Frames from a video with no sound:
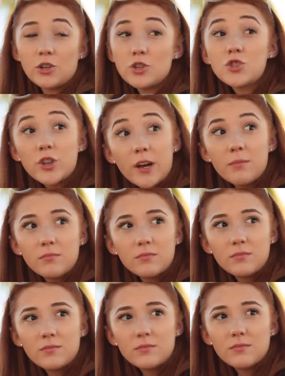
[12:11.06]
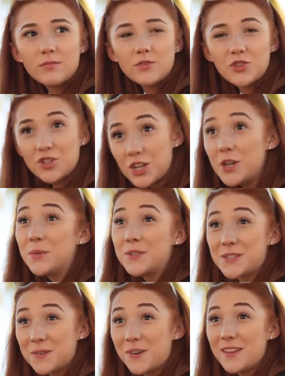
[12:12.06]
girls trip. yeah, everyone was. She pushing.
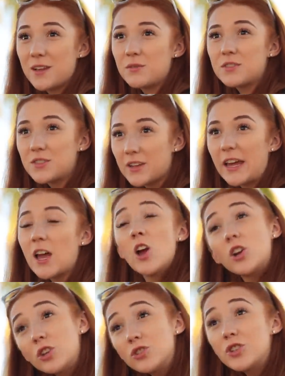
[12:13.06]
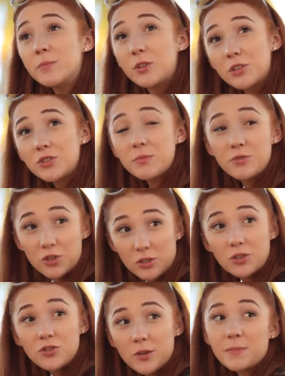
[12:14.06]
was the one that was like, girls trip, girls trip, tri
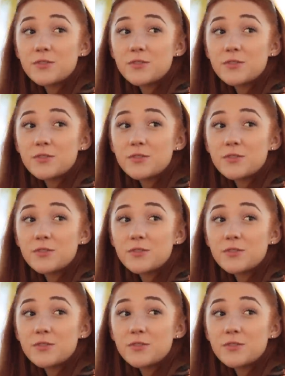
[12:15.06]
girls trip